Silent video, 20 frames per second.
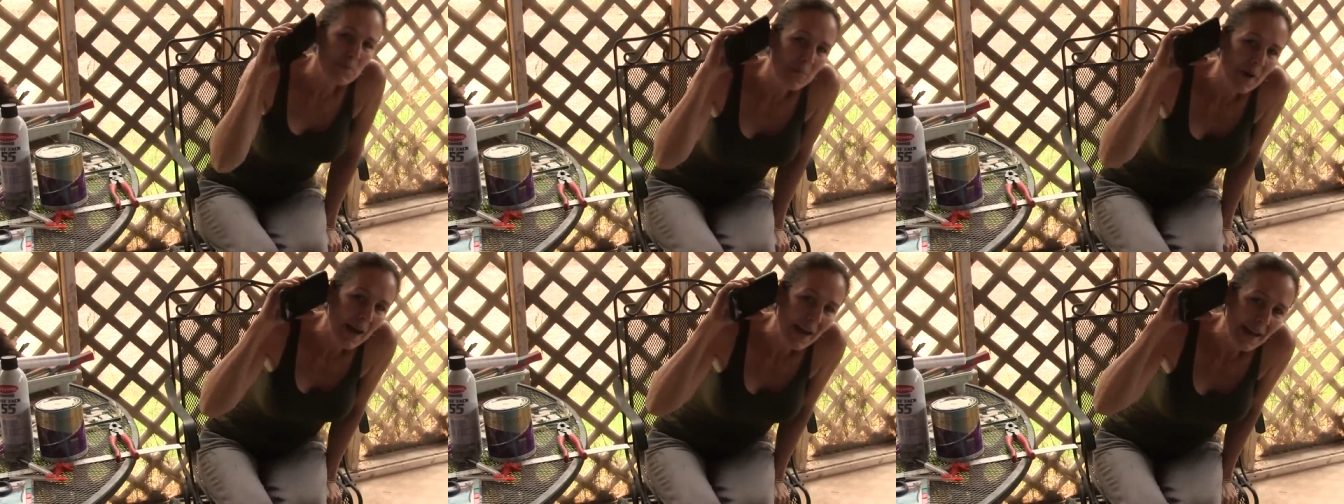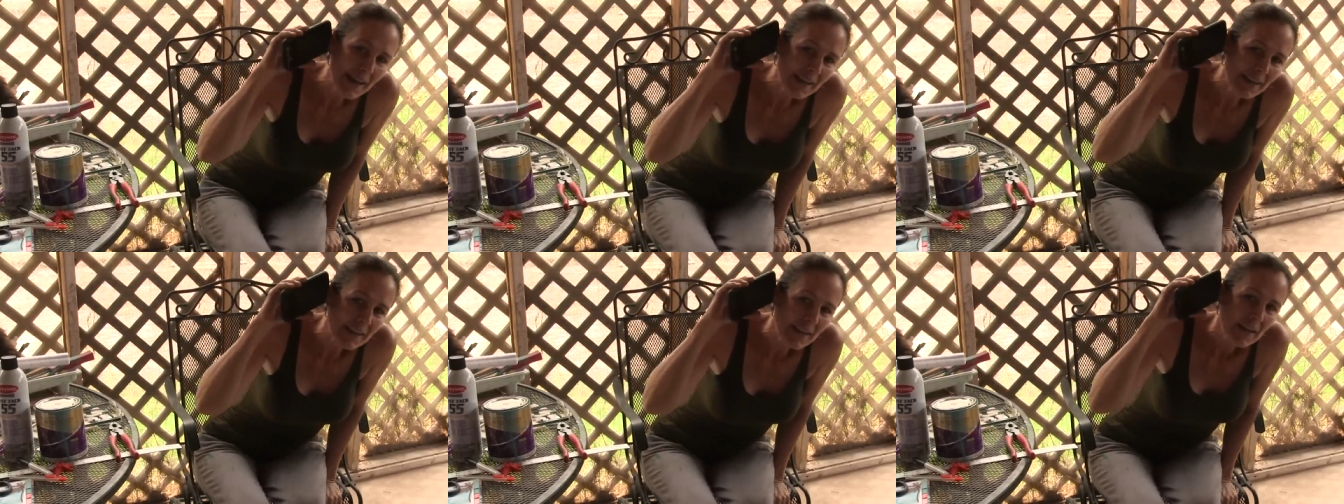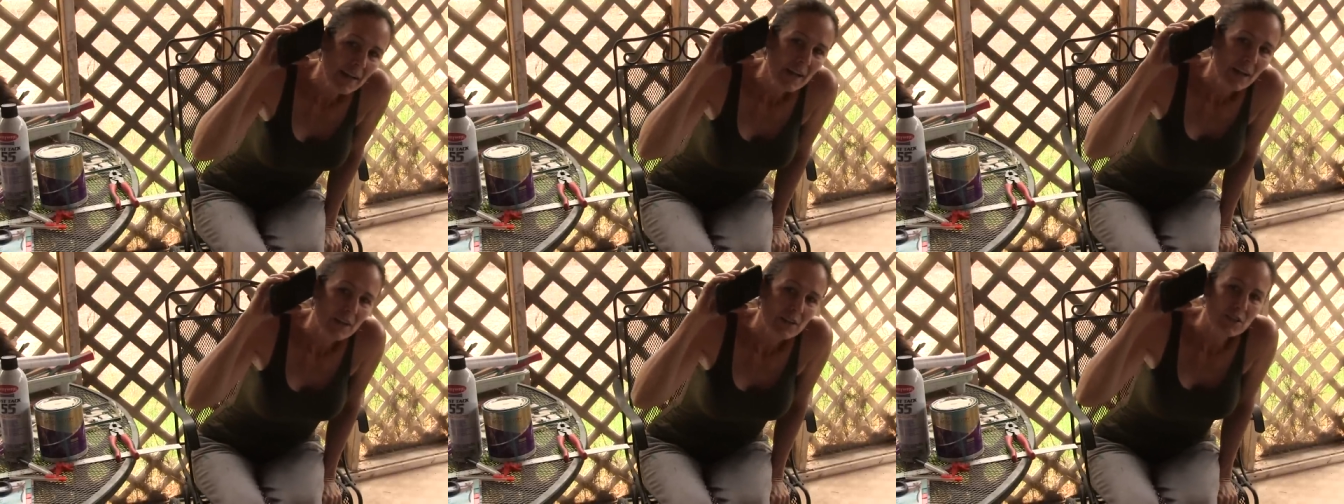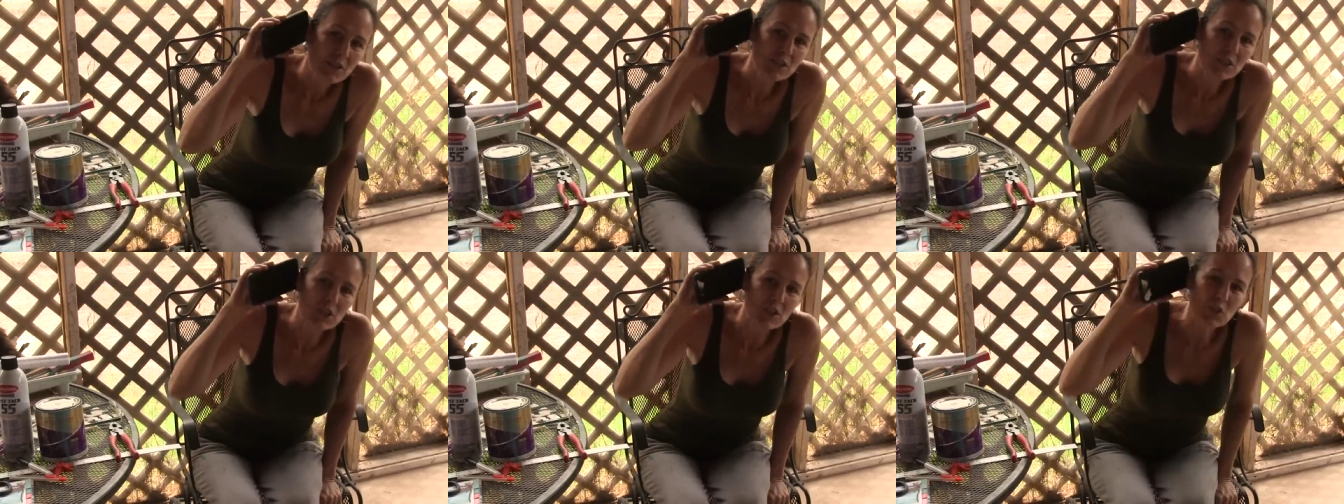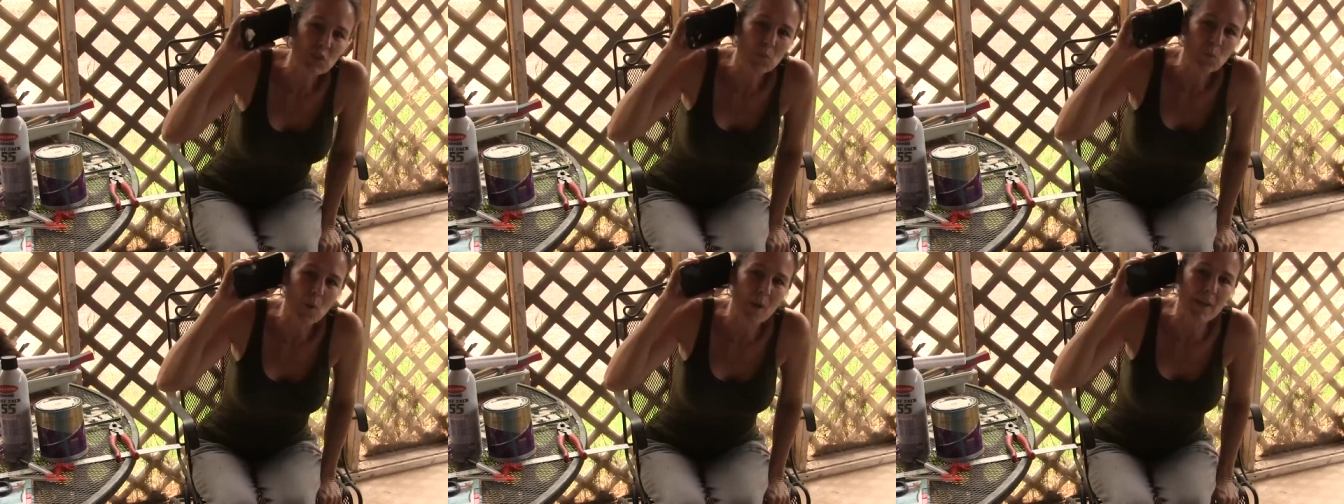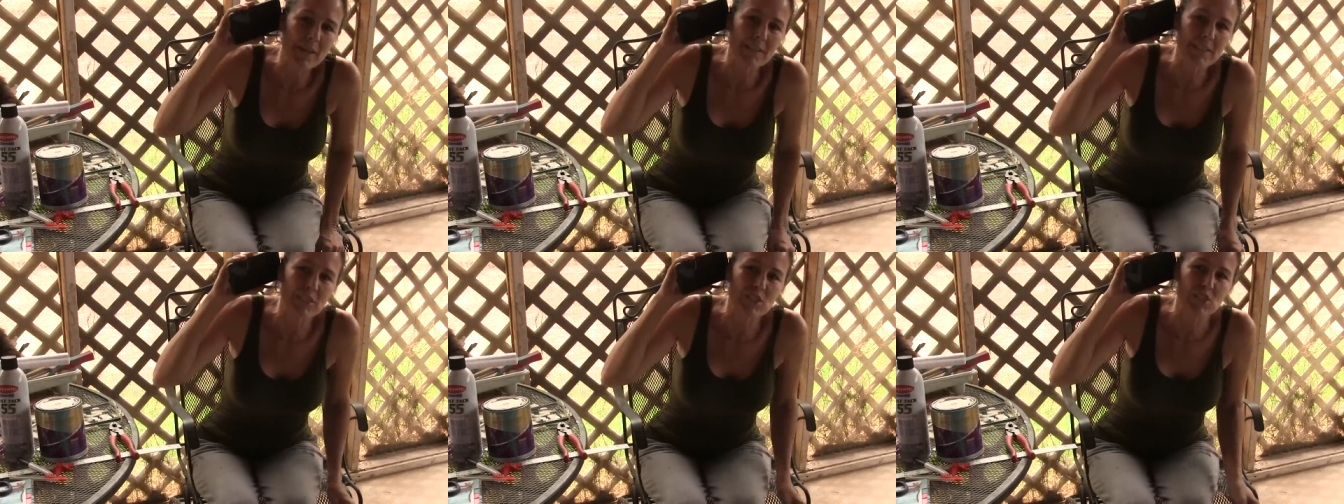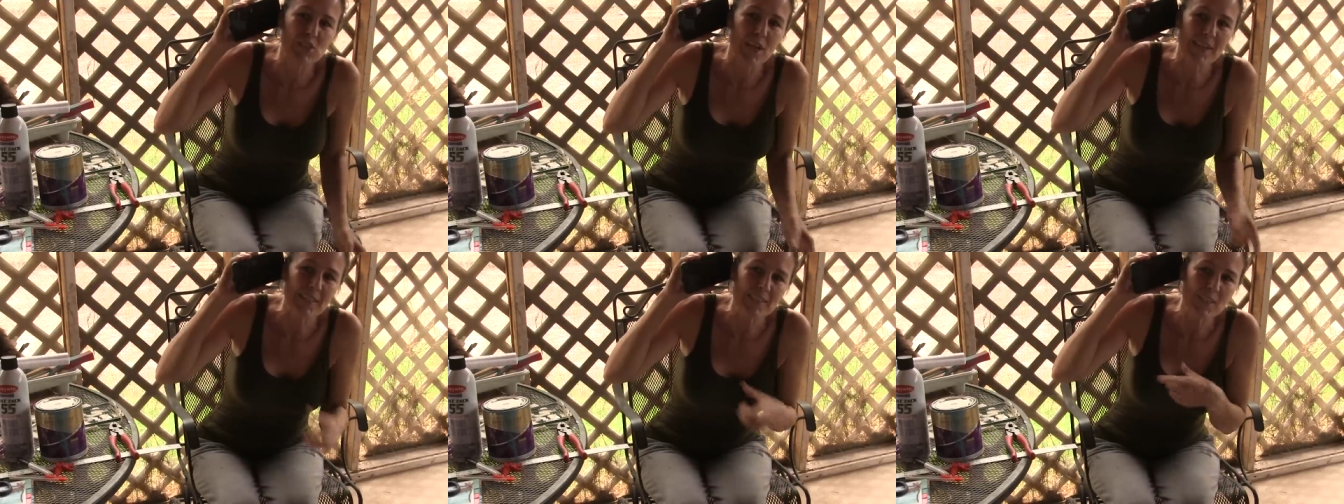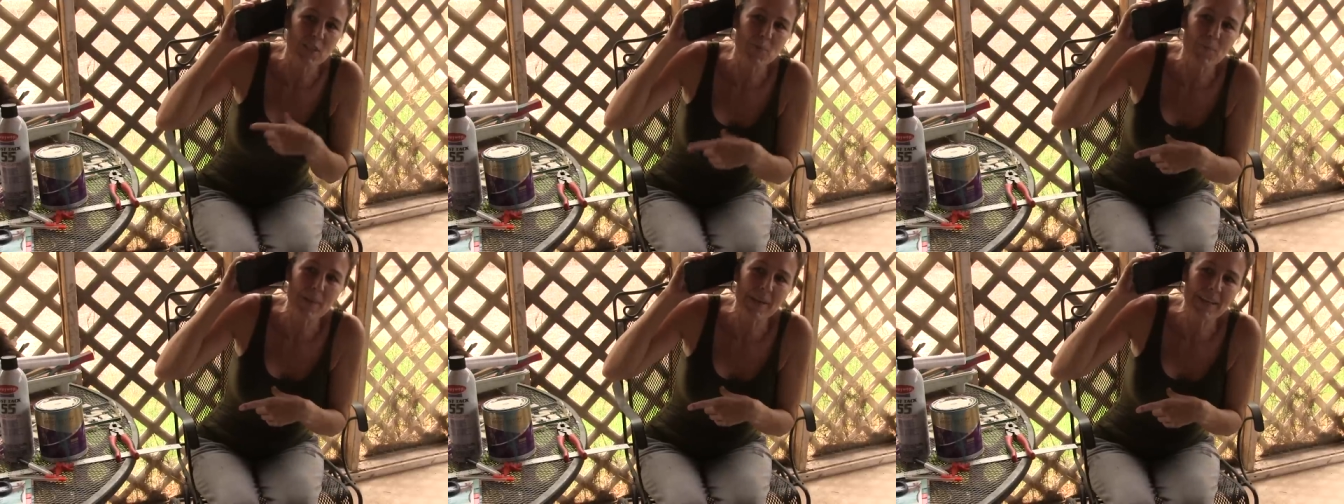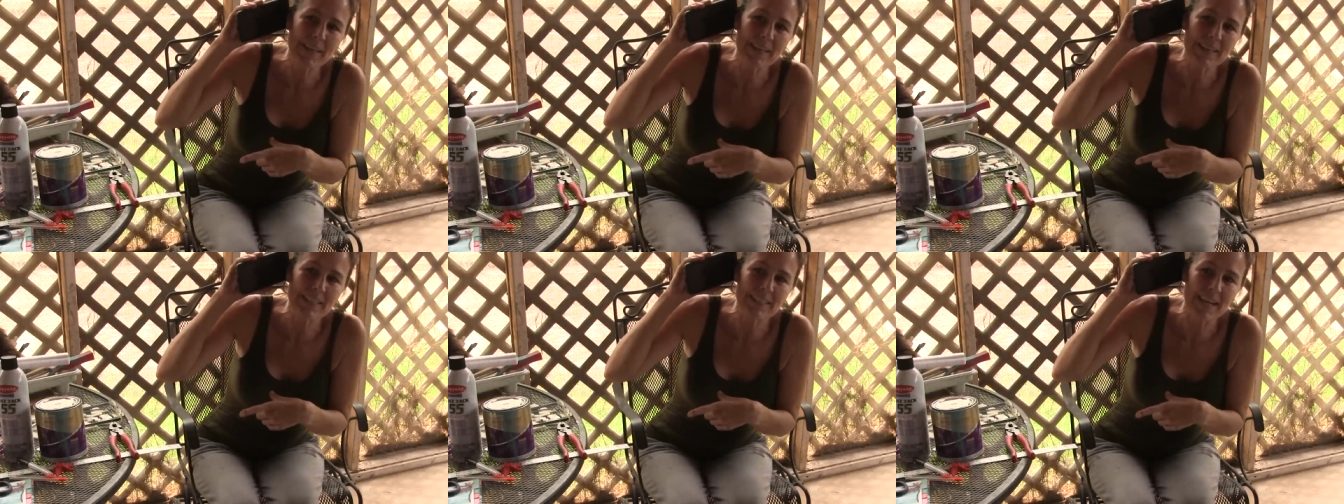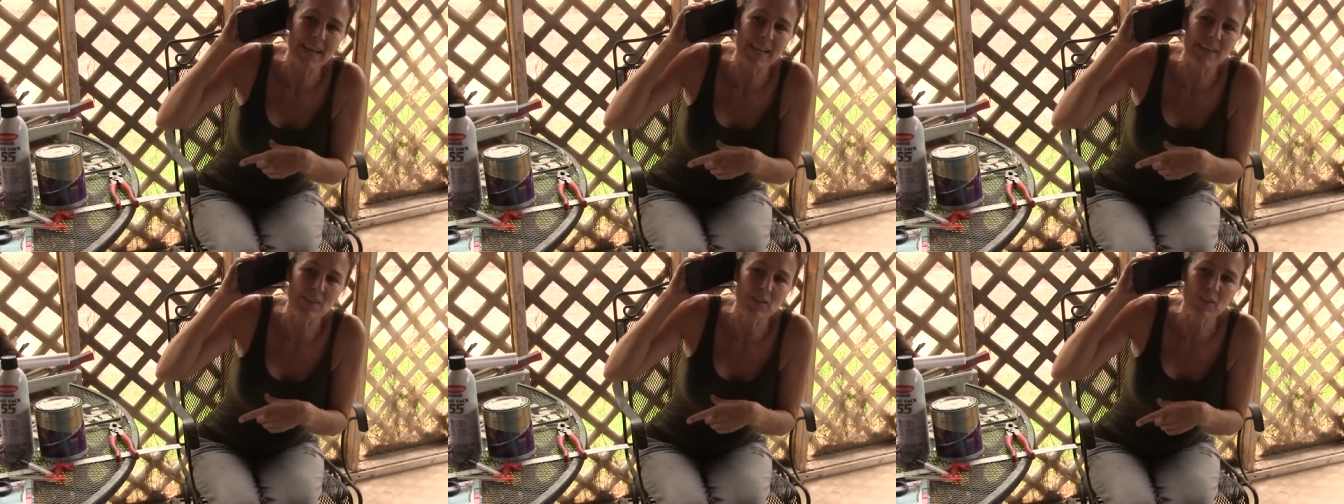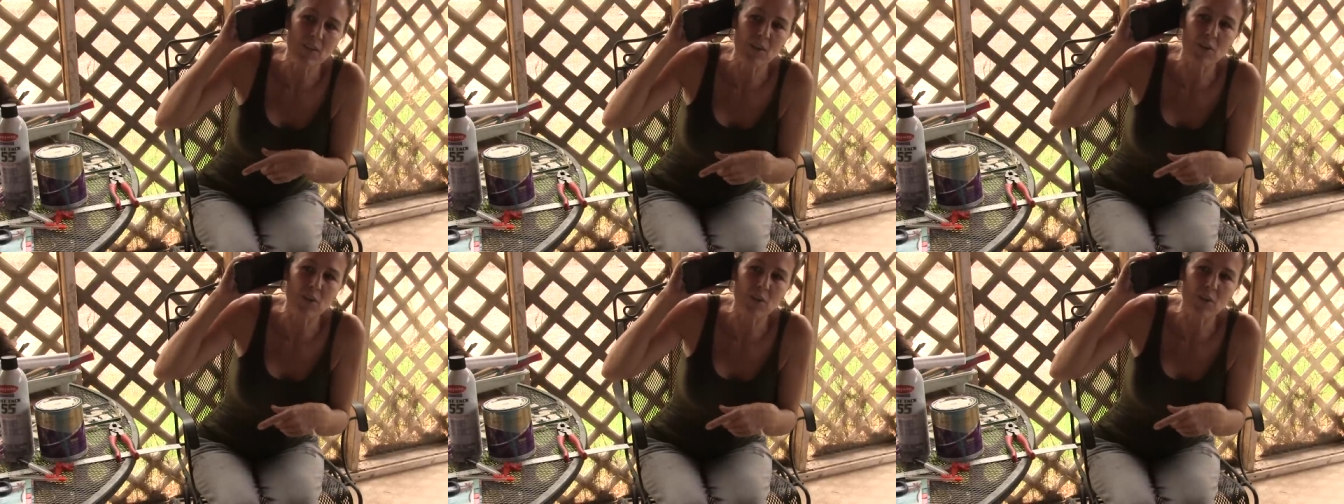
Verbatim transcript: Mike, Yeah. do you want just the big container